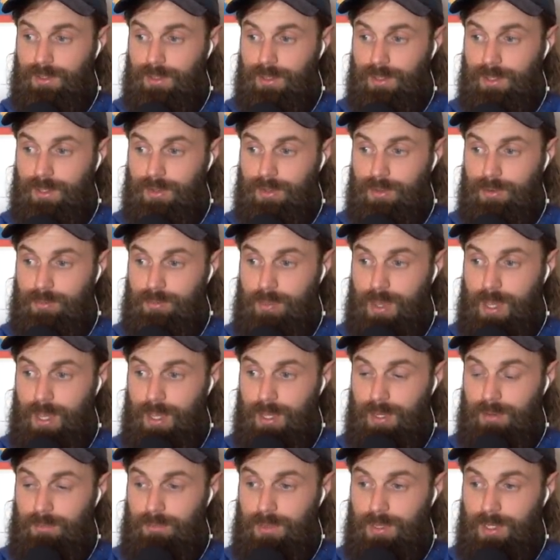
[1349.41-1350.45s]
And there
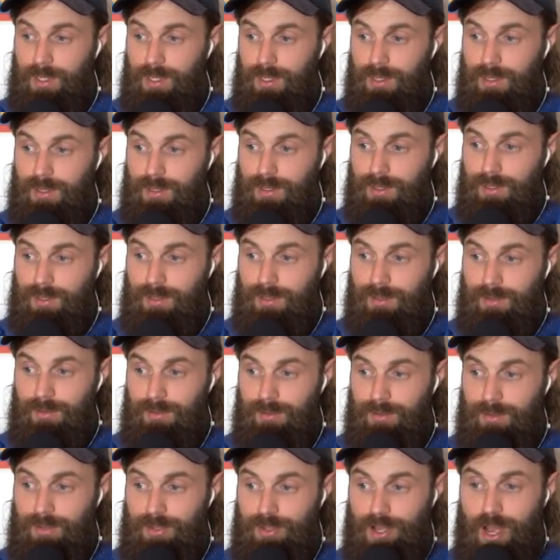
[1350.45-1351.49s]
may be
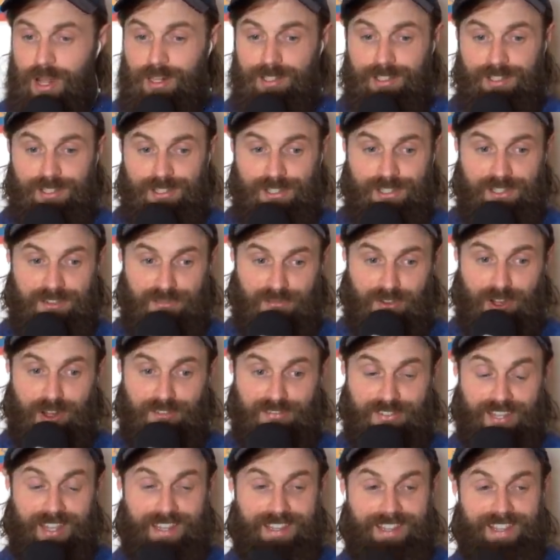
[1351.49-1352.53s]
guns involved
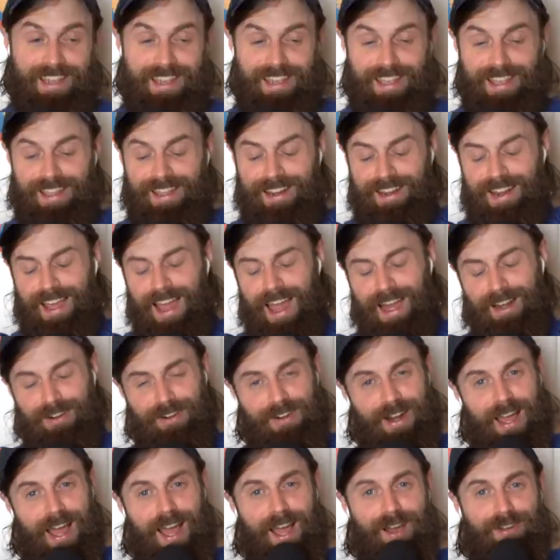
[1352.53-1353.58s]
again. I don't
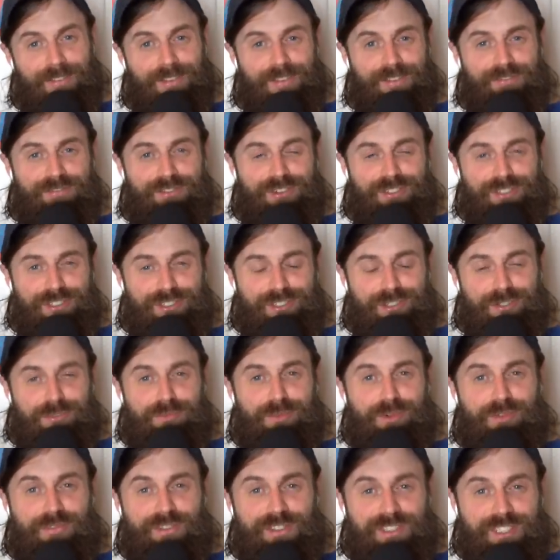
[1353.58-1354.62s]
know how the first two
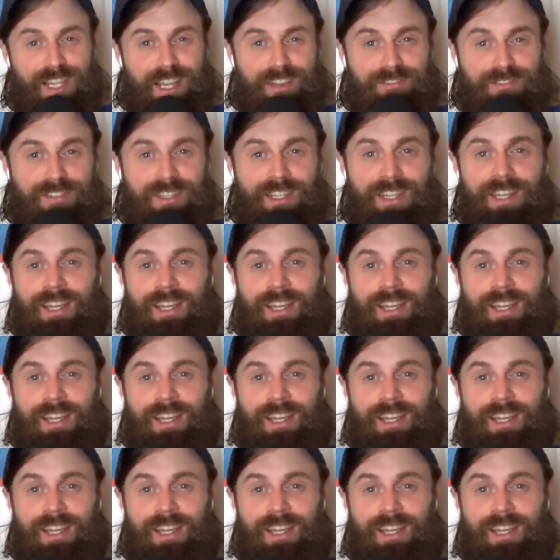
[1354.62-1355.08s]
movies I've...